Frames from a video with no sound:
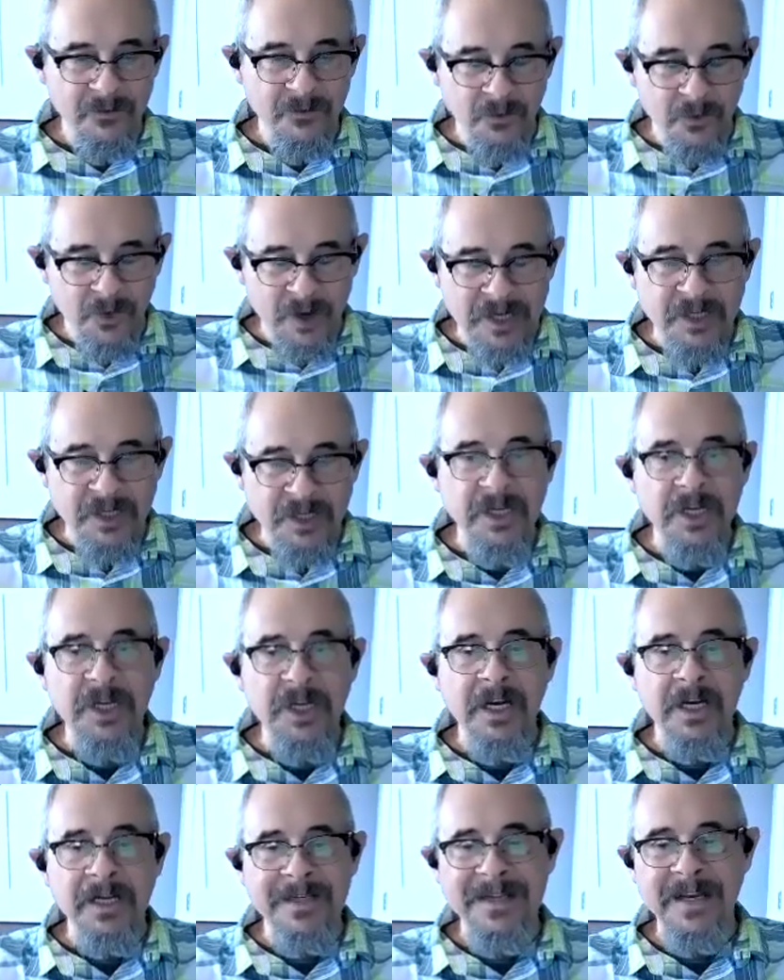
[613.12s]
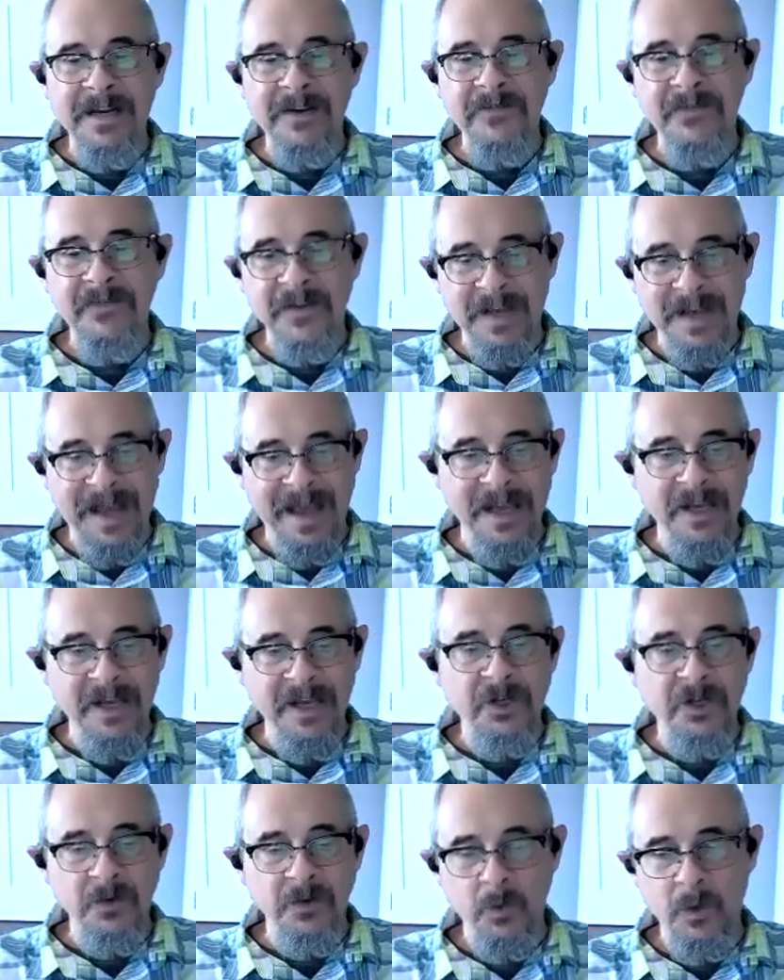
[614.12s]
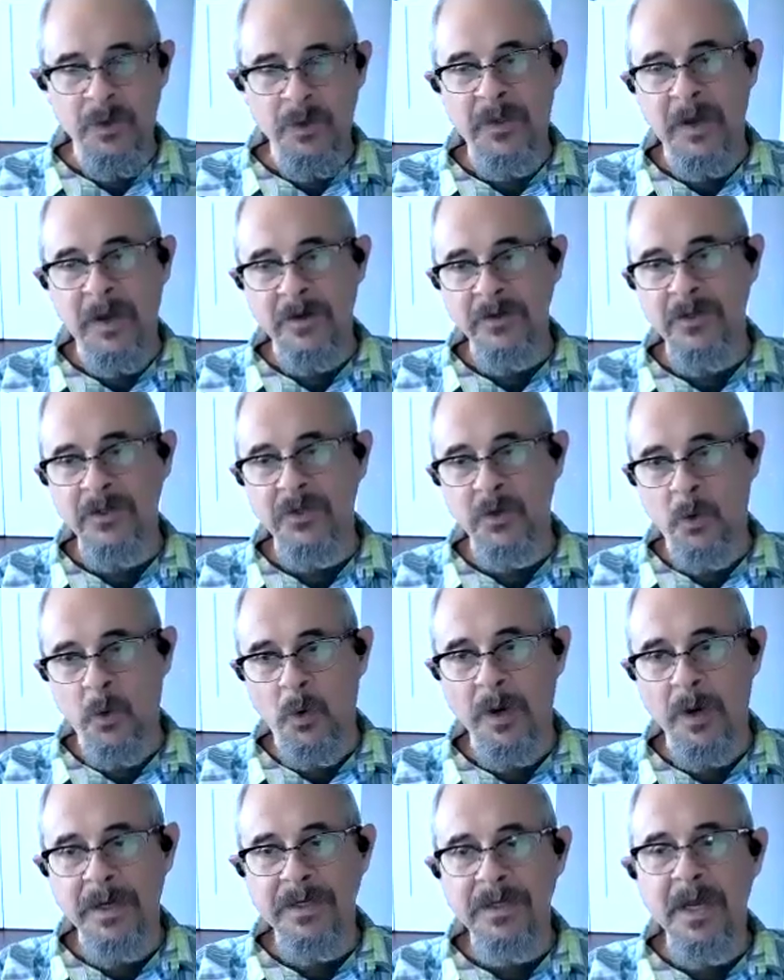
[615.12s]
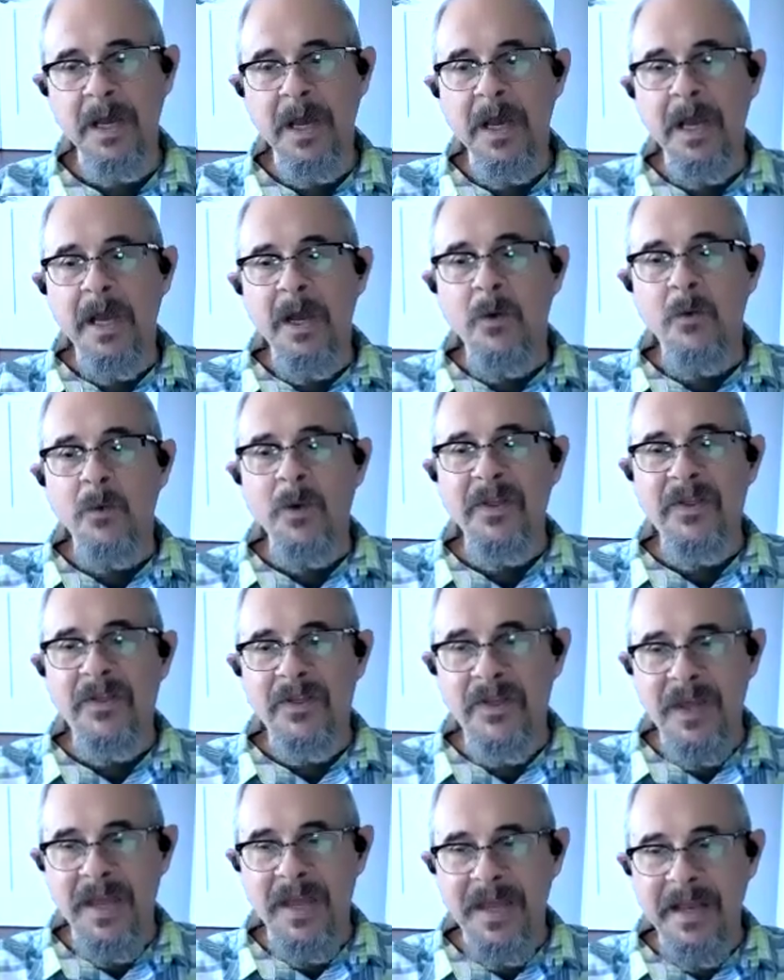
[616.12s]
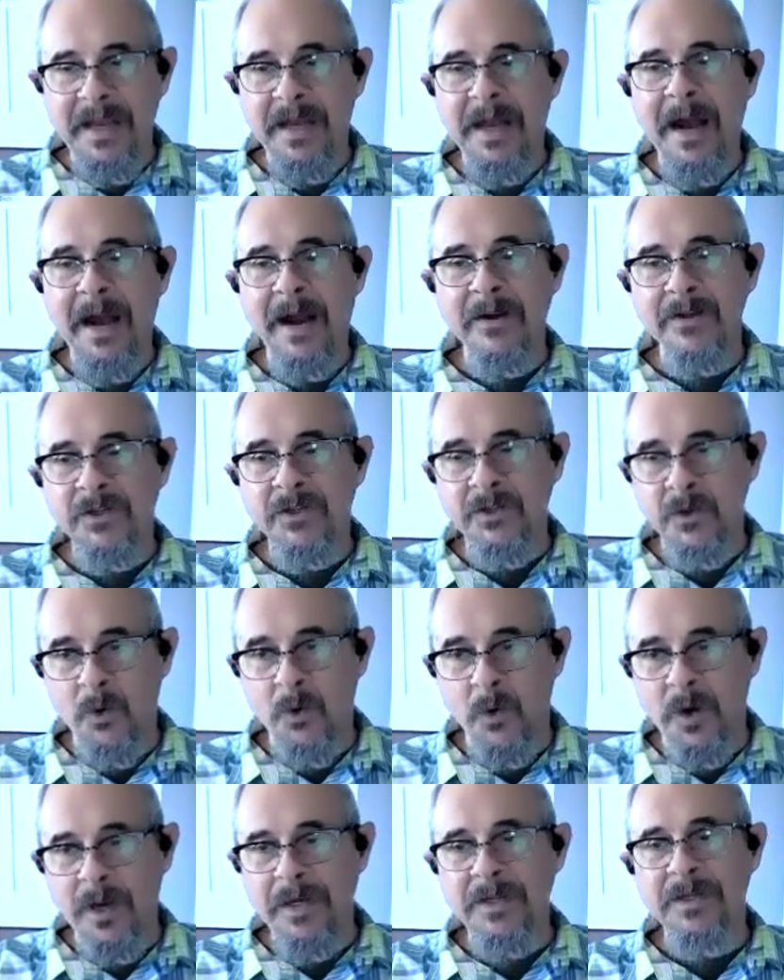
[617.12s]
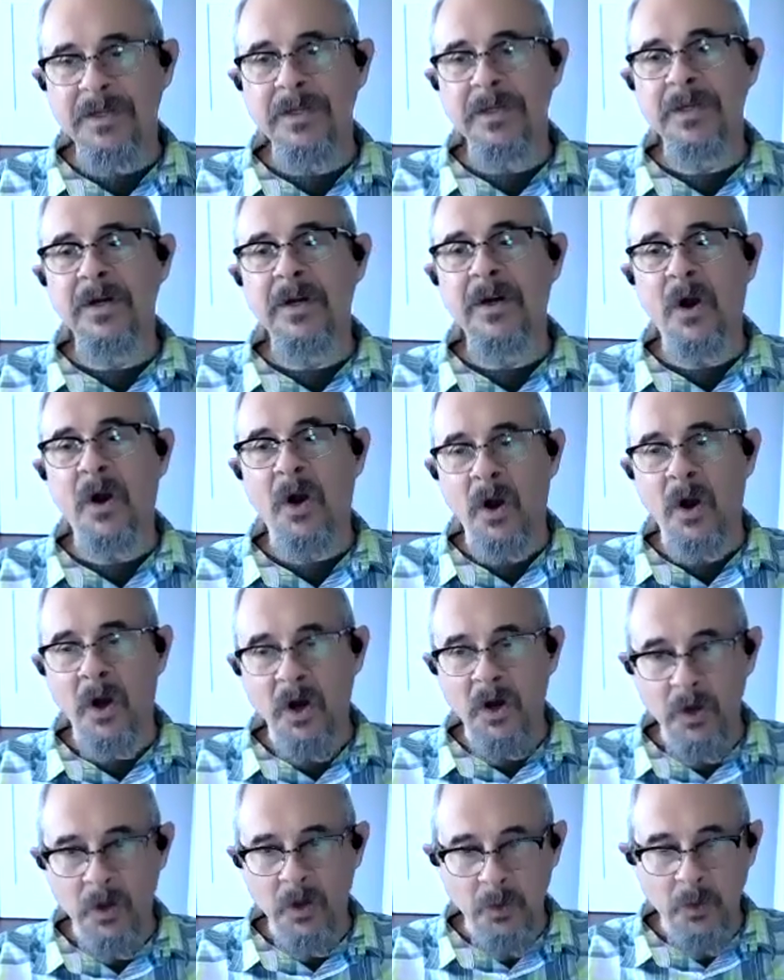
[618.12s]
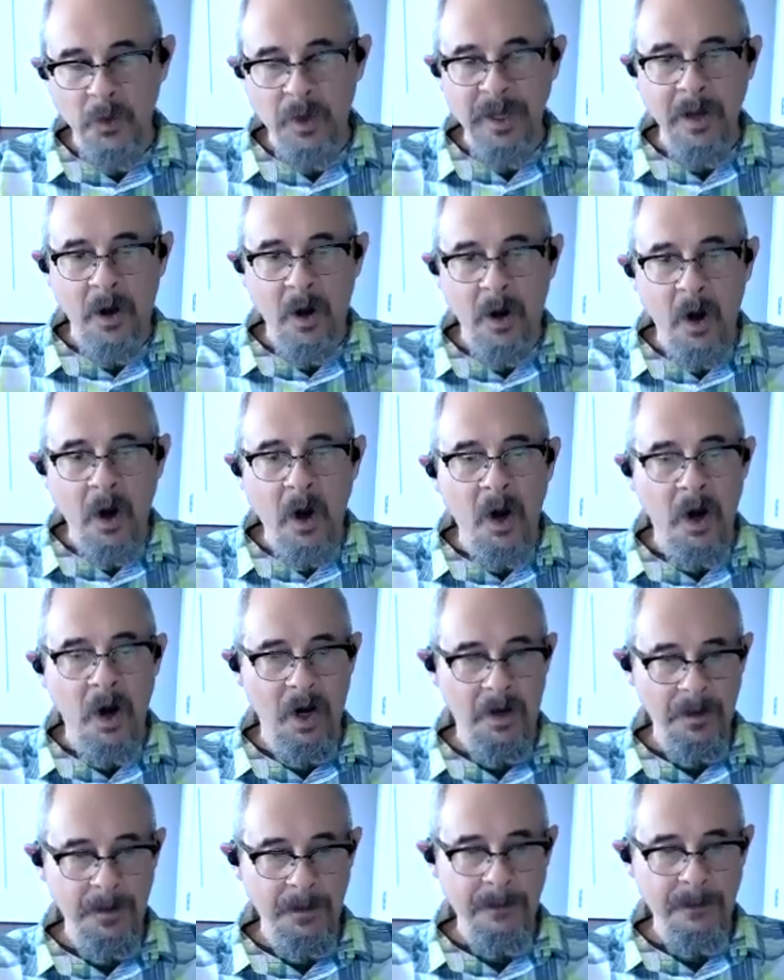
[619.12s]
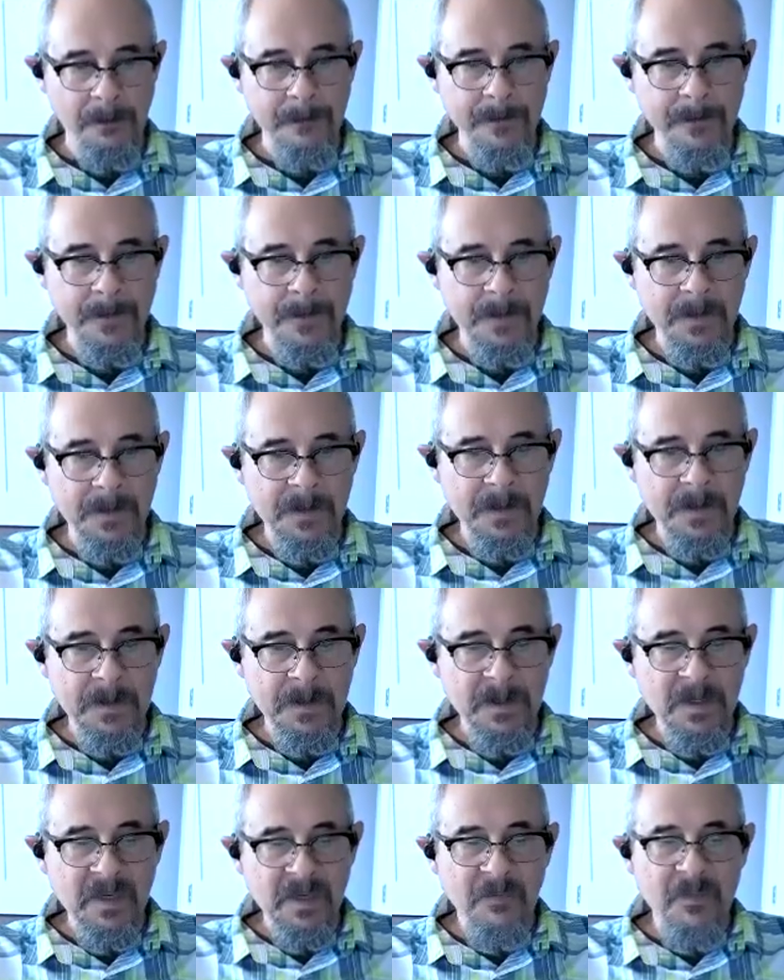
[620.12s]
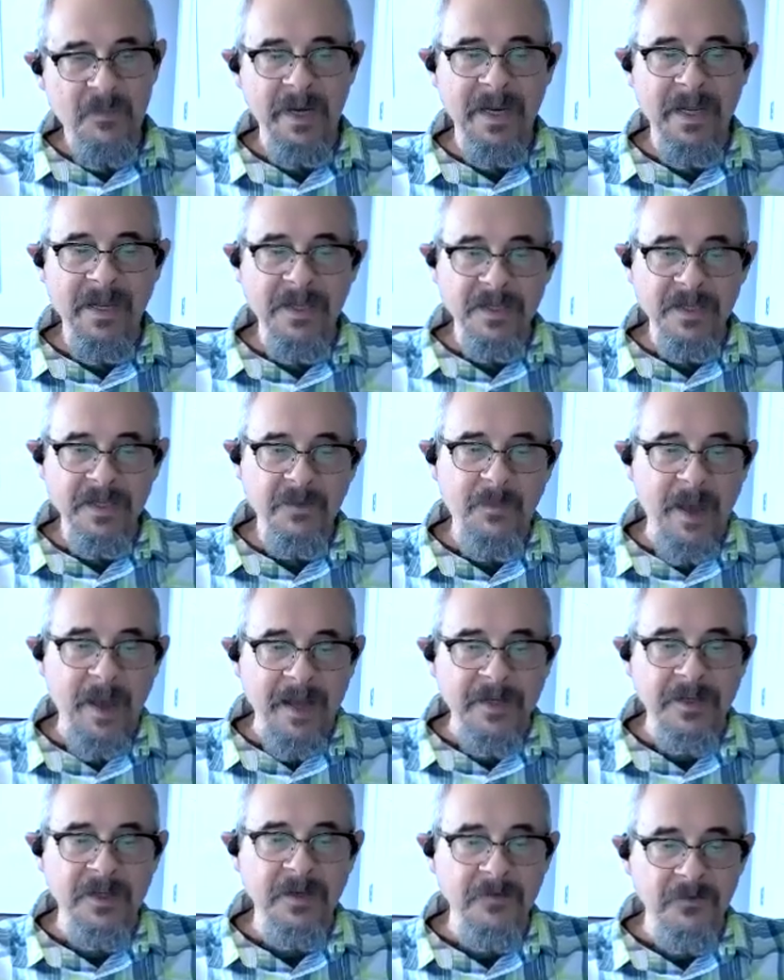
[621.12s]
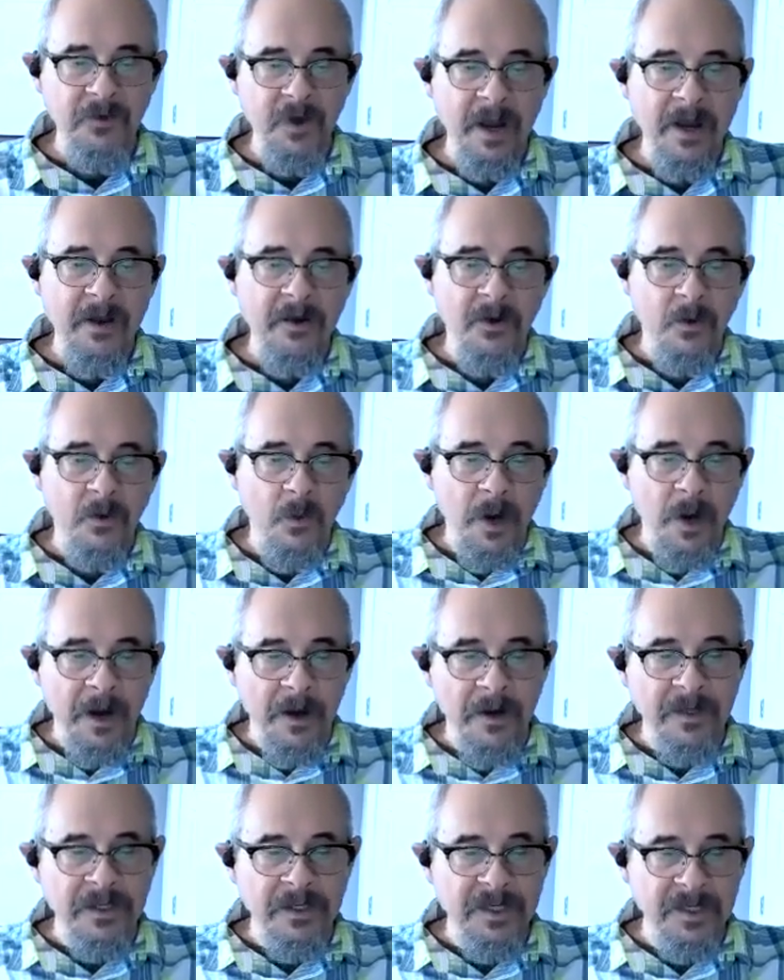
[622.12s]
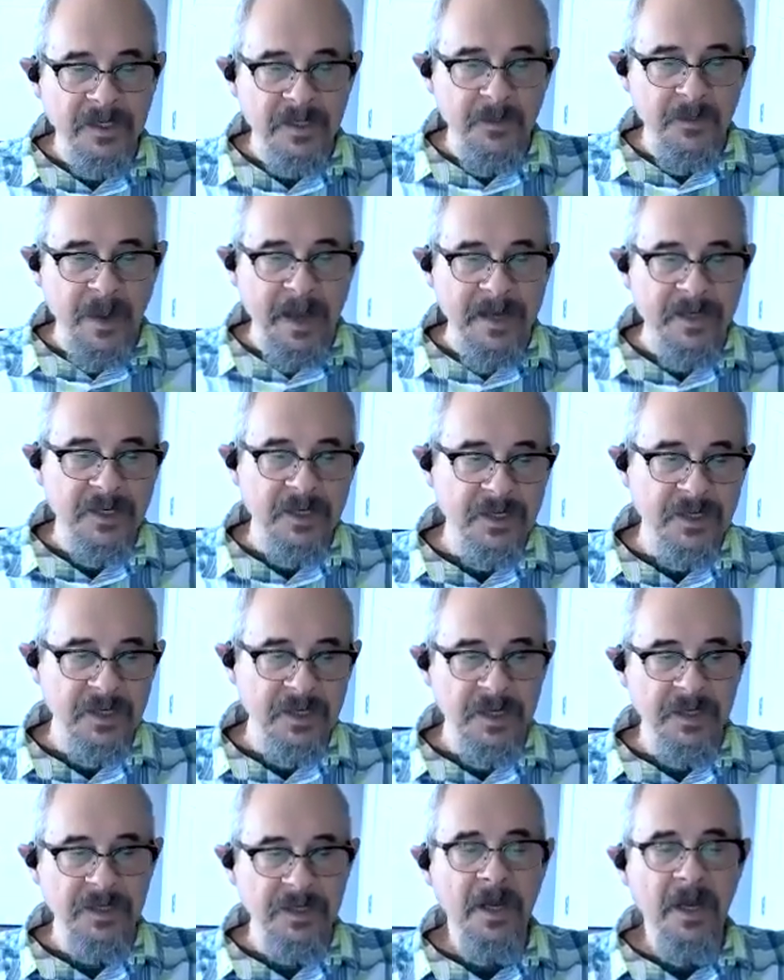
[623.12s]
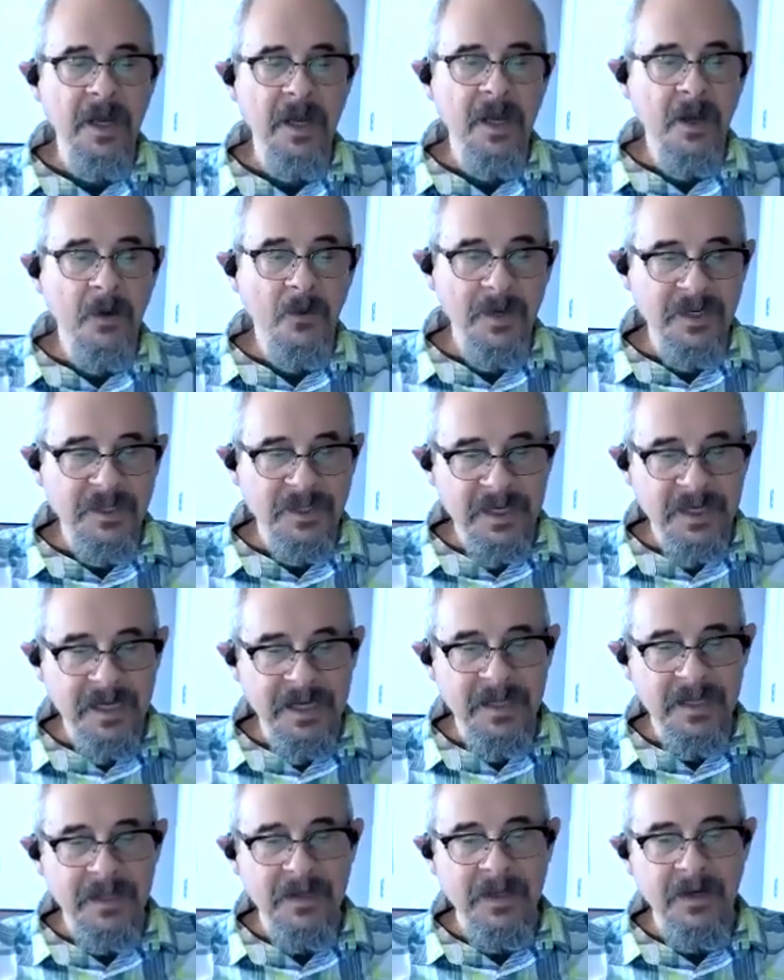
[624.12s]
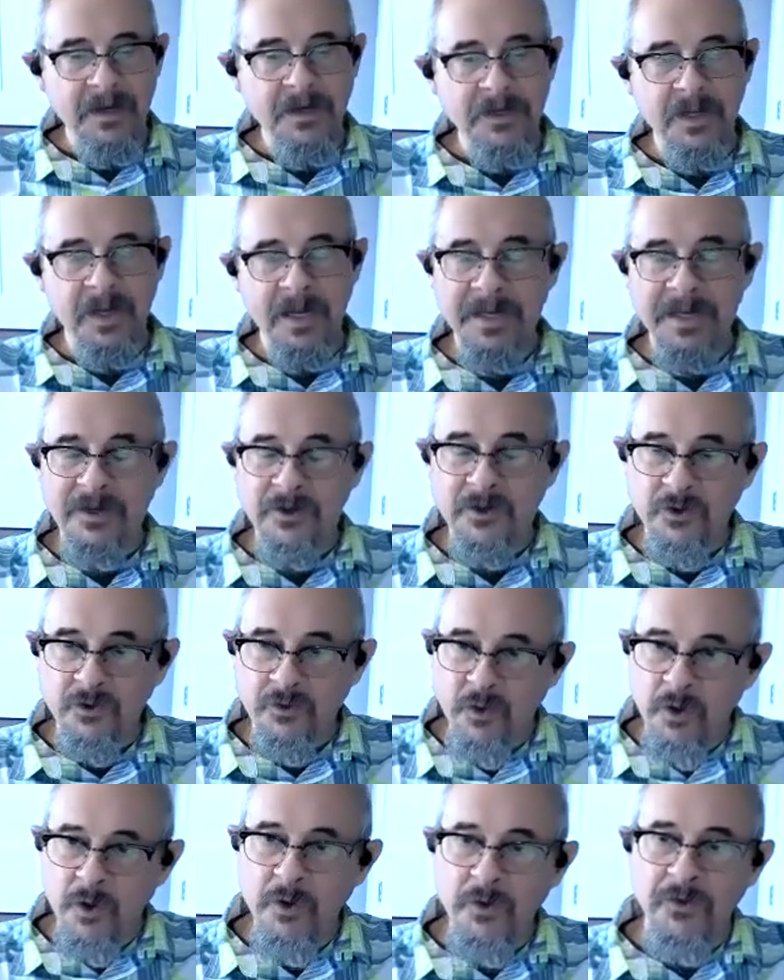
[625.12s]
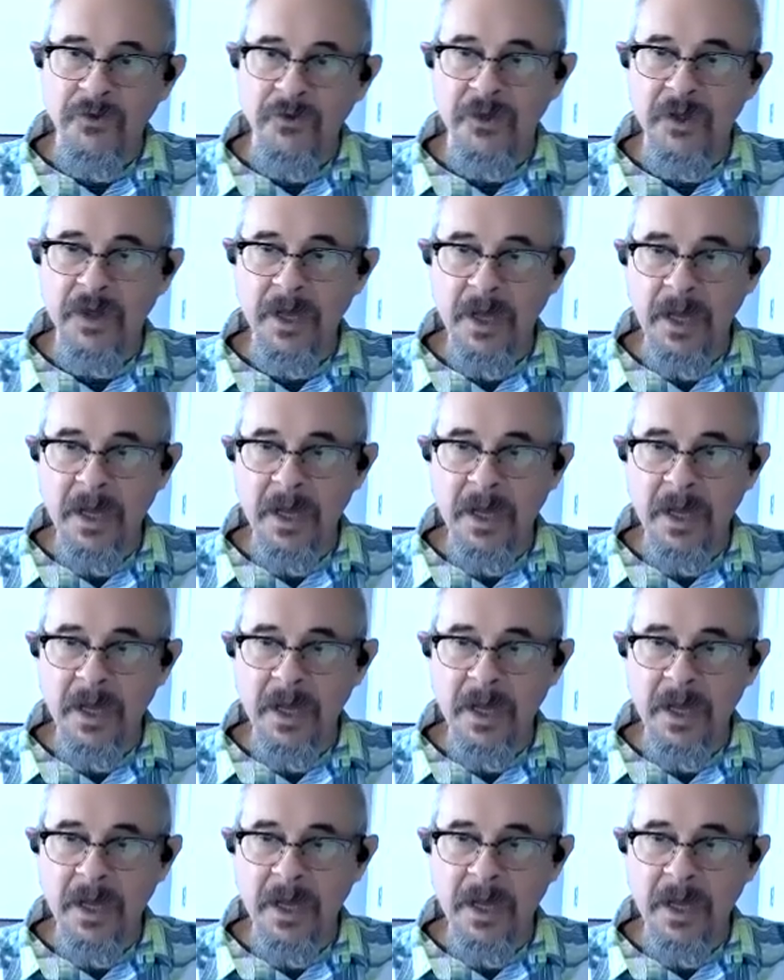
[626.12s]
rigid identification with our stories. We think our stories are who we are, but in the space of greater awareness and spaciousness, we see that there's a truth,